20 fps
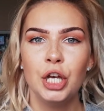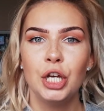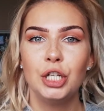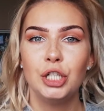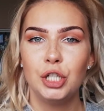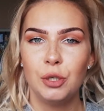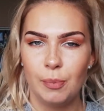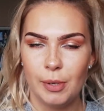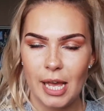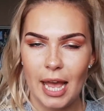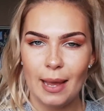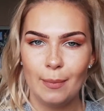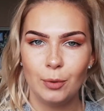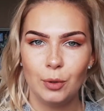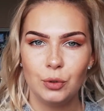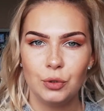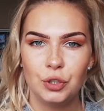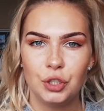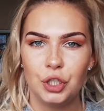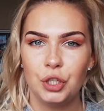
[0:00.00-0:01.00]
to be
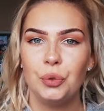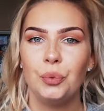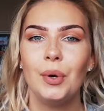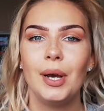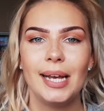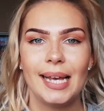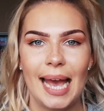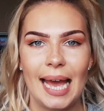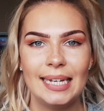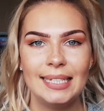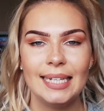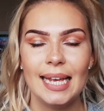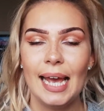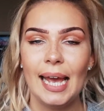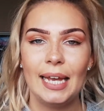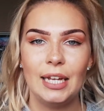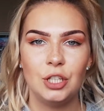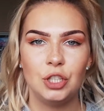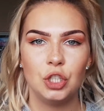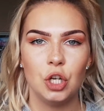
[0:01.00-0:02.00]
able to get
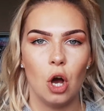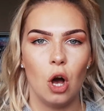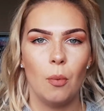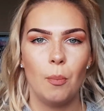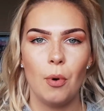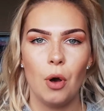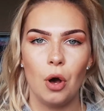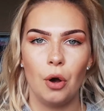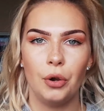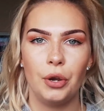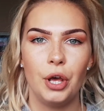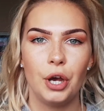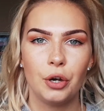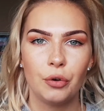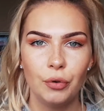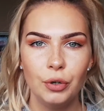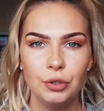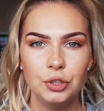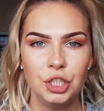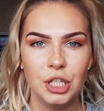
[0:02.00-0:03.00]
a job on a
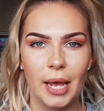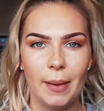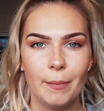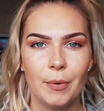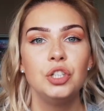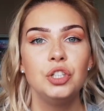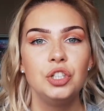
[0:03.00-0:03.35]
cruise ship.